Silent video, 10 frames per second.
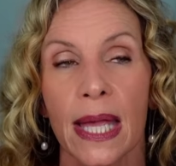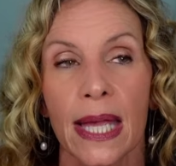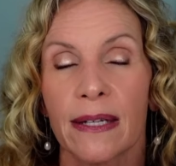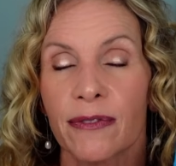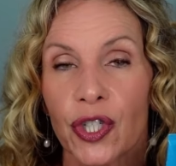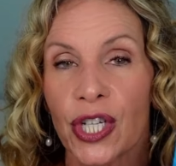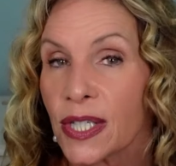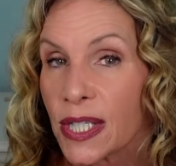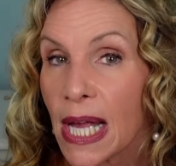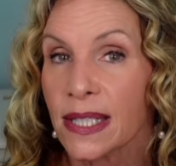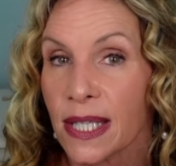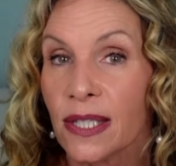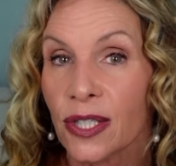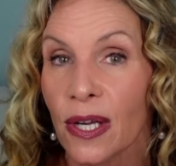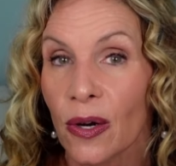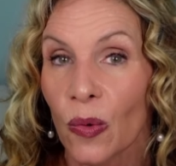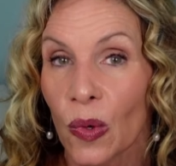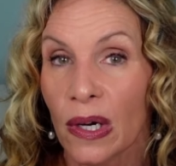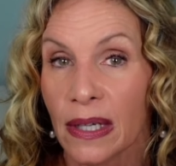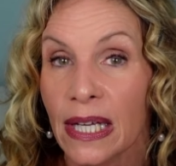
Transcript: If she says it's going to work,